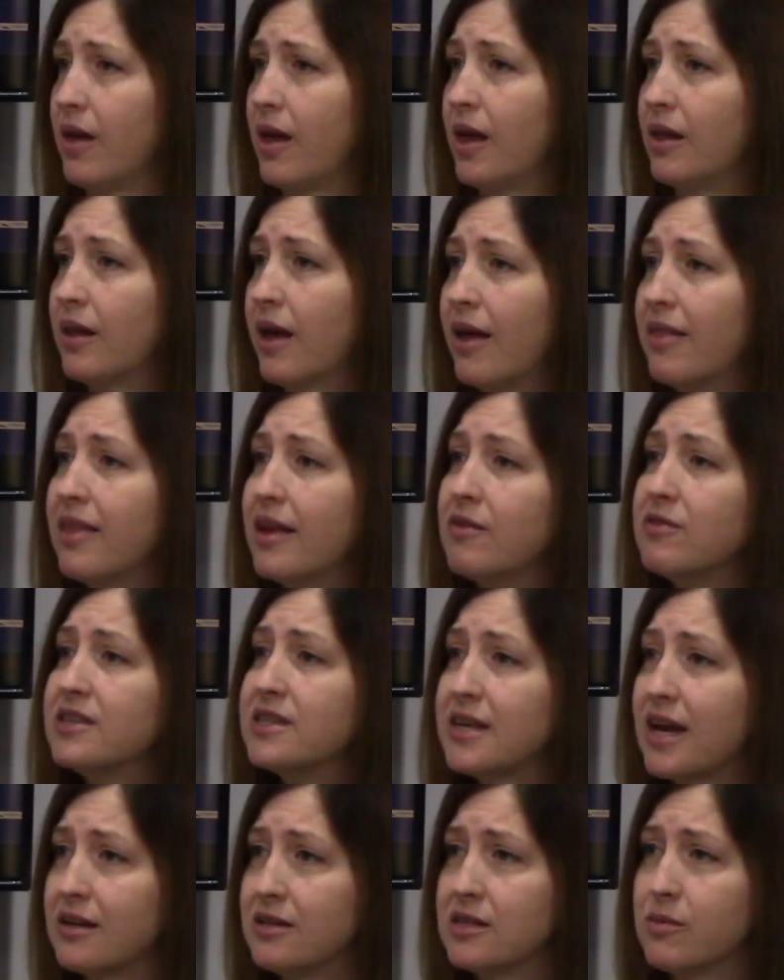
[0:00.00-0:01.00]
and that they've
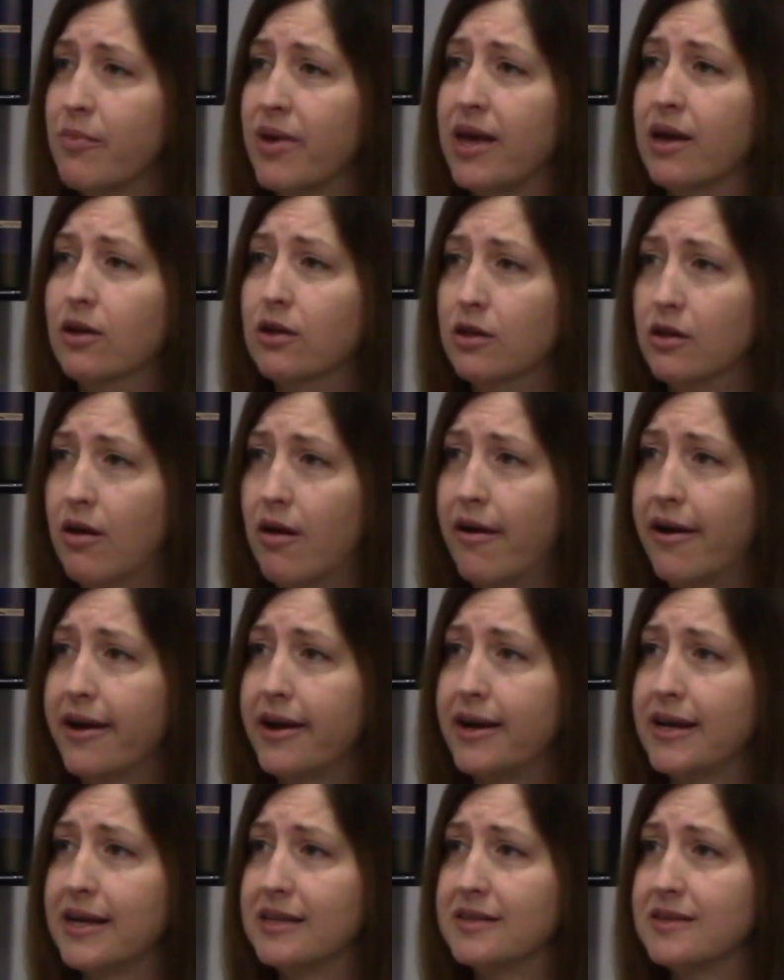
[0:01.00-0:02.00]
said to me a
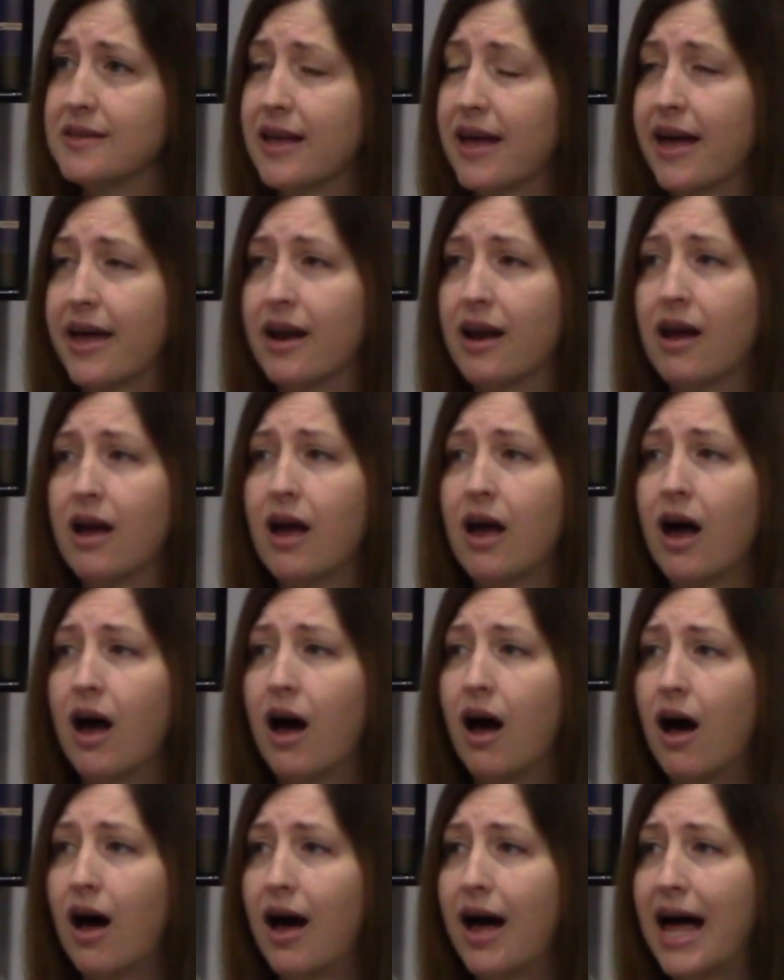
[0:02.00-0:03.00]
lot is that
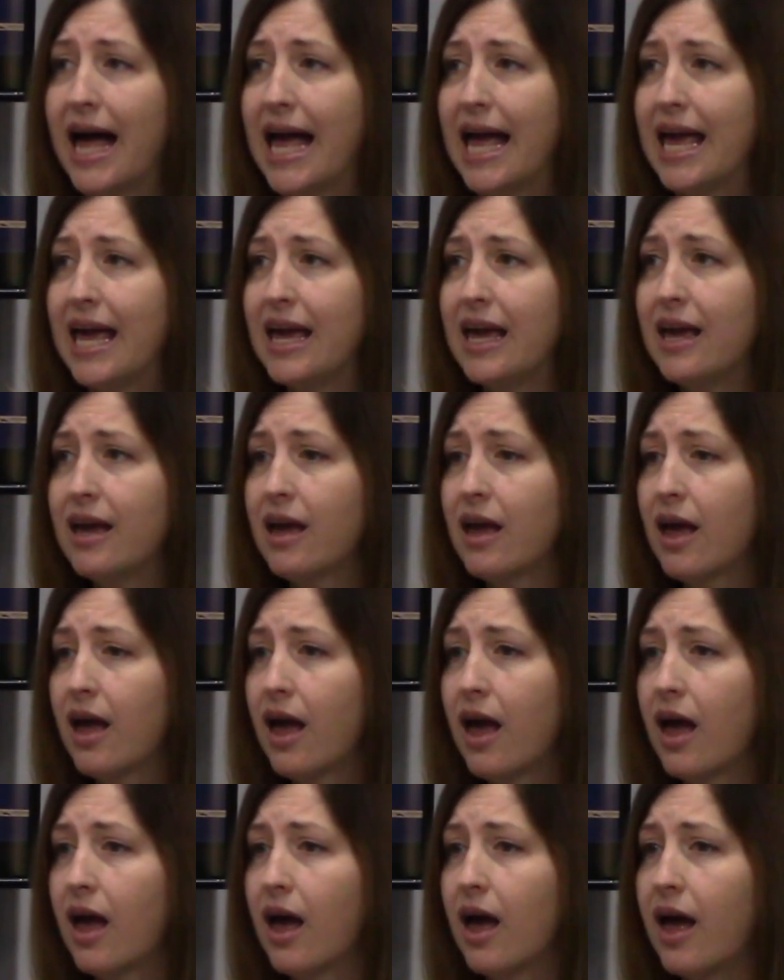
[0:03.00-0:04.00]
I
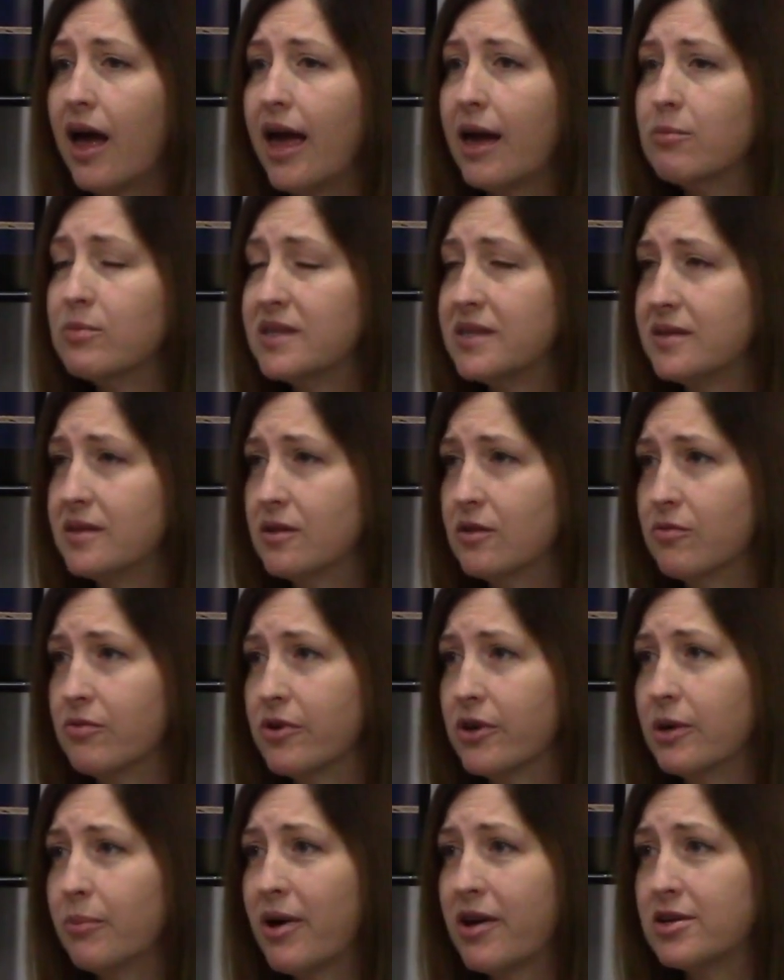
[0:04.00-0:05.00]
am still
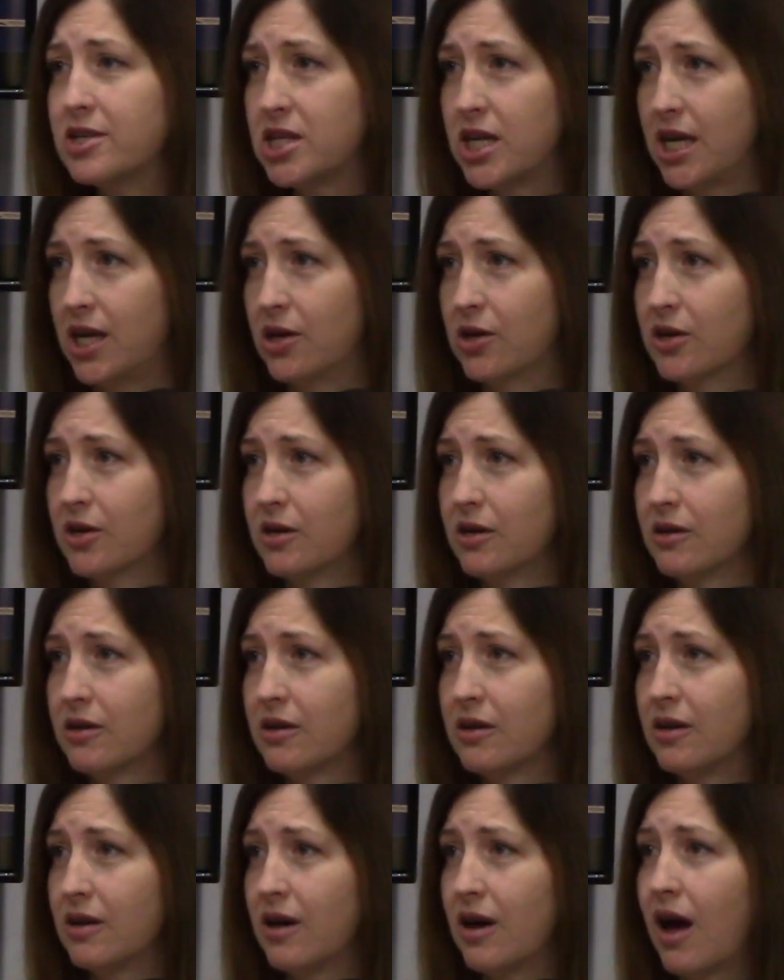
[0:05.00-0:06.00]
very much here.
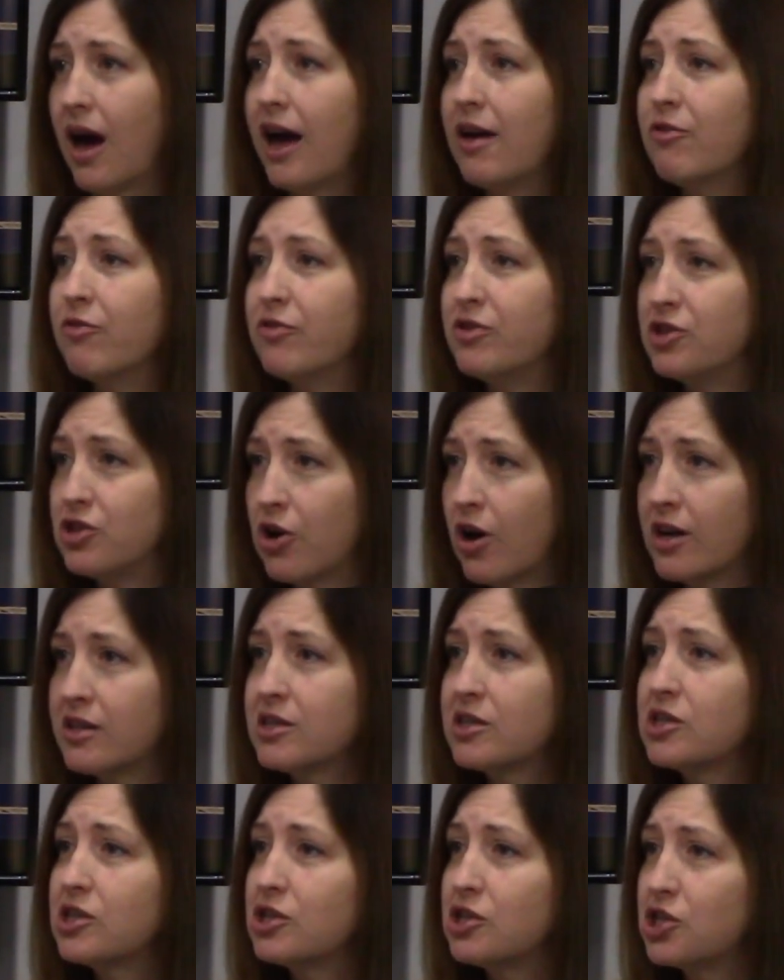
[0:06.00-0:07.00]
I've
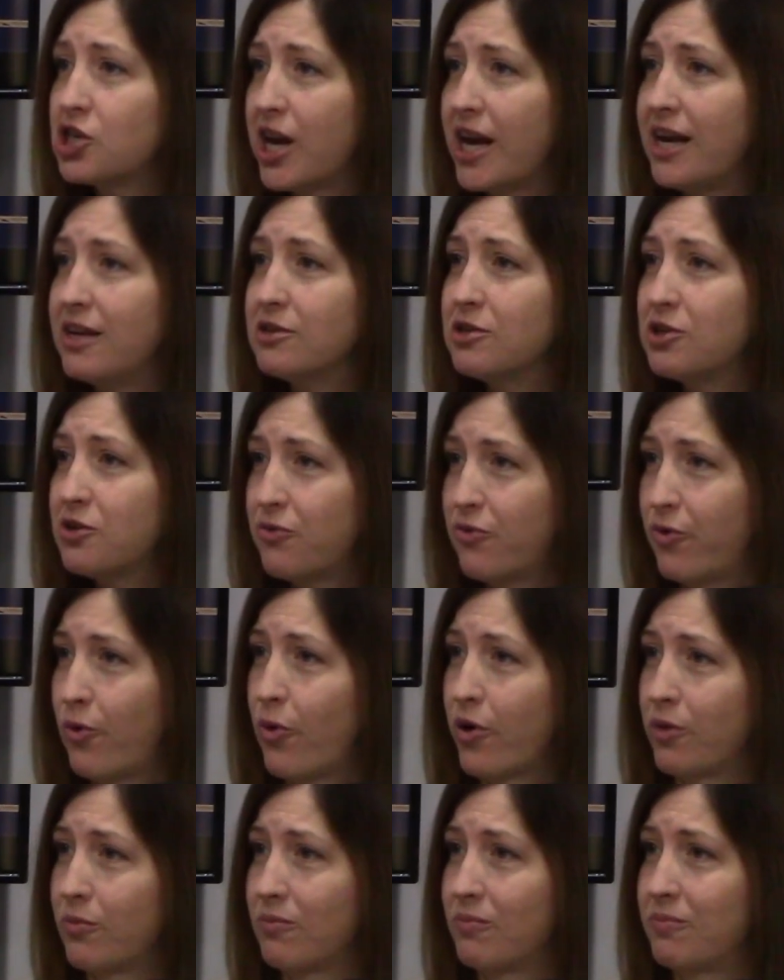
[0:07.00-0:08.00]
just changed
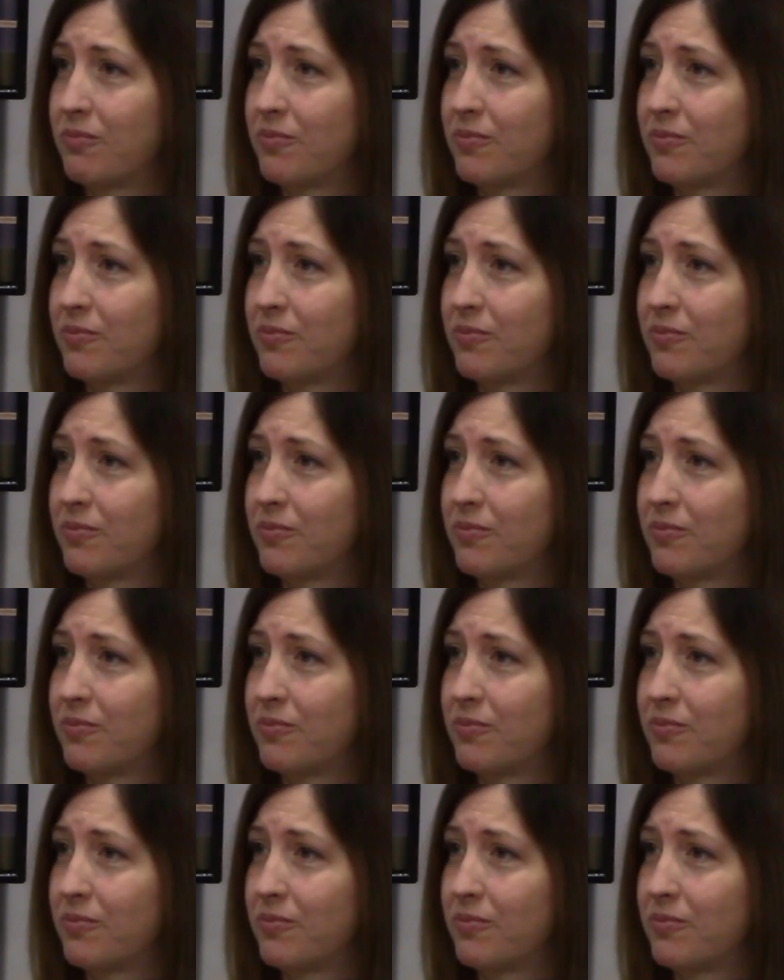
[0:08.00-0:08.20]
form.